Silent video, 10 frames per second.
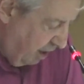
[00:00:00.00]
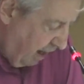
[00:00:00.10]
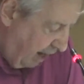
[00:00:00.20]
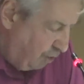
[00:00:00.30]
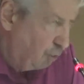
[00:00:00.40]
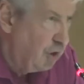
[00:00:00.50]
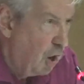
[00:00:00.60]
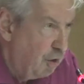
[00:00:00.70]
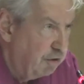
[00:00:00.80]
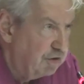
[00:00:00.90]
And you
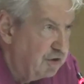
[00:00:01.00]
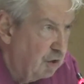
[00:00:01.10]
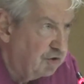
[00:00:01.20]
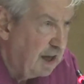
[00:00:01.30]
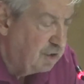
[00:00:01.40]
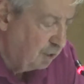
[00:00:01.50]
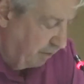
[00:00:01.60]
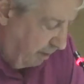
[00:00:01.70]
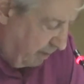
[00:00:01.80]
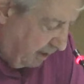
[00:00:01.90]
know there is no statute
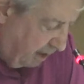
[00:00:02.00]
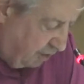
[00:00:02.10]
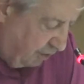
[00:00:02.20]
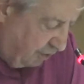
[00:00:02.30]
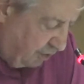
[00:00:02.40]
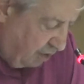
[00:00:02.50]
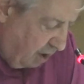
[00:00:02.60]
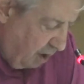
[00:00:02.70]
of limitations.